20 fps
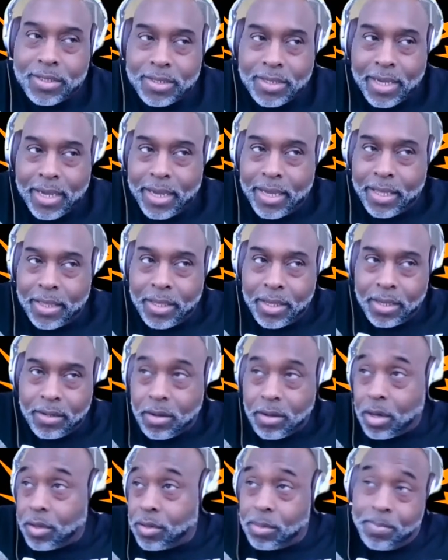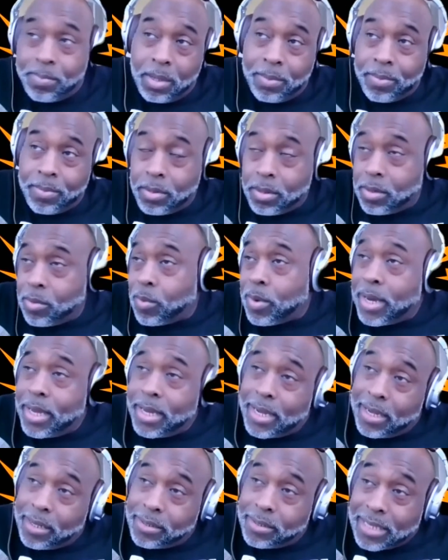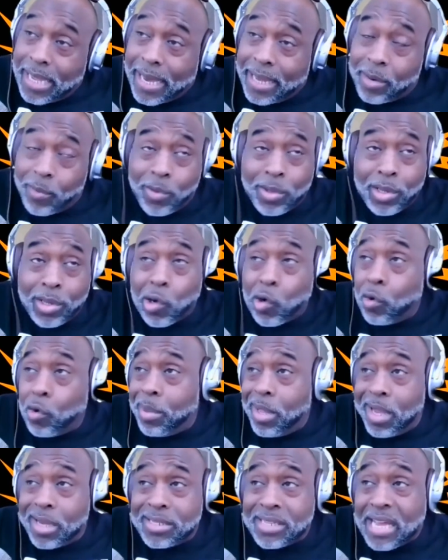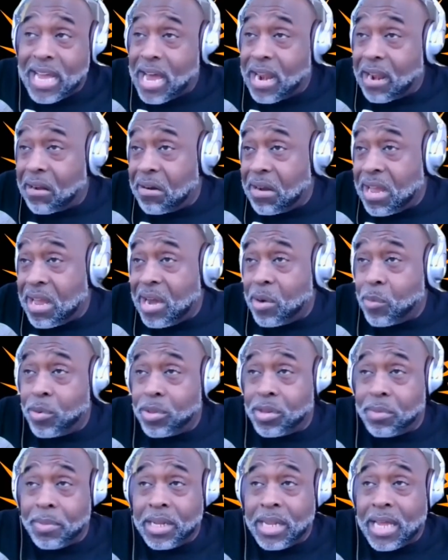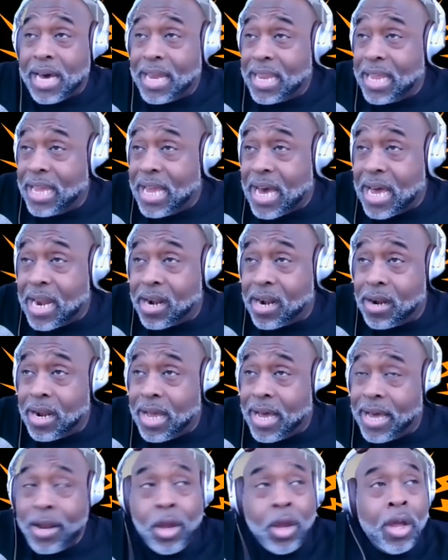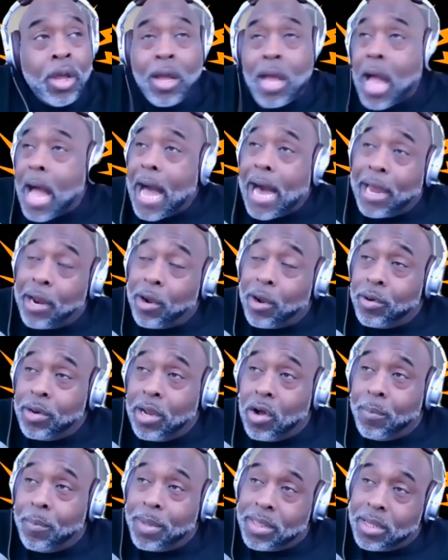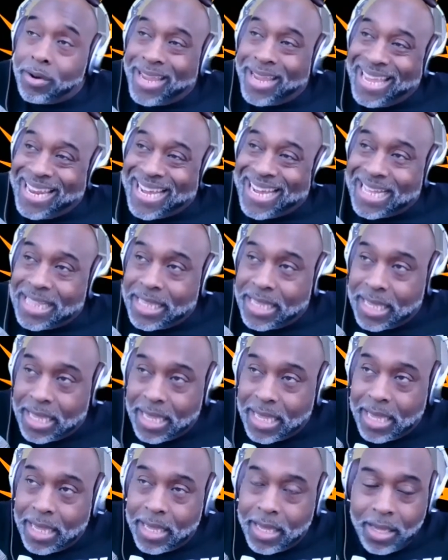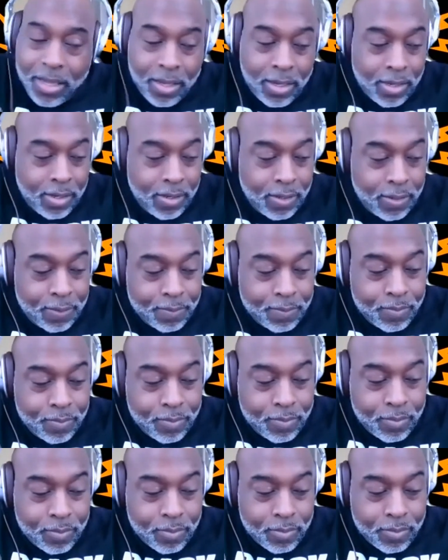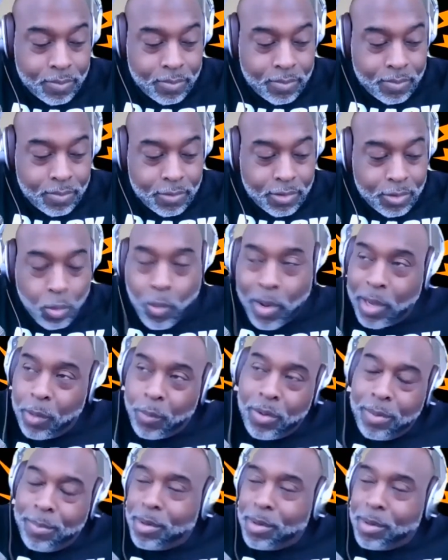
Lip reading: to say that other people in the White House got it, whether Hope Hicks got it or not, whether Melania got it or not. I don't know, but they're in on the gig. White